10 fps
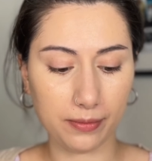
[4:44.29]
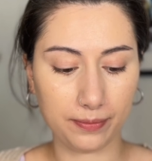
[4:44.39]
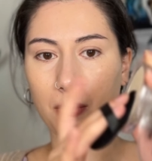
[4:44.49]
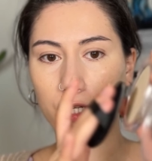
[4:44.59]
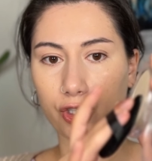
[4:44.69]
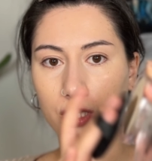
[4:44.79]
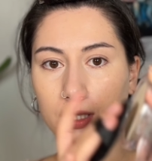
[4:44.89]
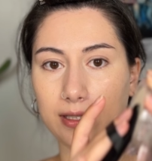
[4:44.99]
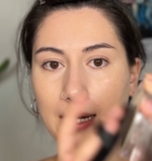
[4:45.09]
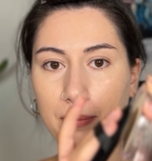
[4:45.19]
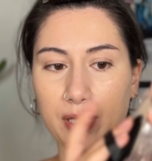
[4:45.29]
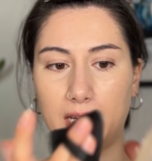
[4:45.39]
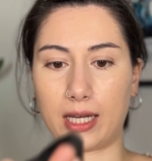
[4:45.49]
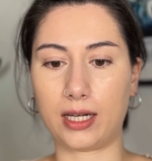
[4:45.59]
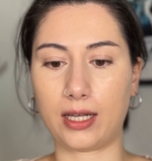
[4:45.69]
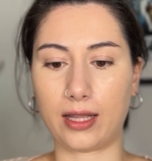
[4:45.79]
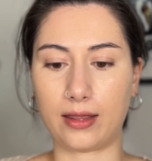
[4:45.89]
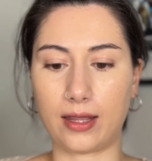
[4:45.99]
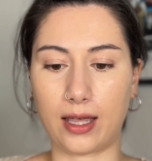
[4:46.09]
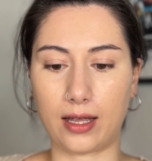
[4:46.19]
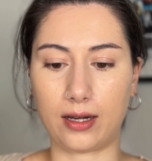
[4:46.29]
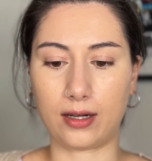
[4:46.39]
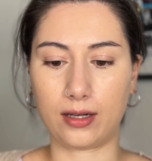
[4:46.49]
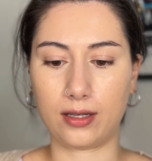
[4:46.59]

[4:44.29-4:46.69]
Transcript: Make sure to stamp it in and then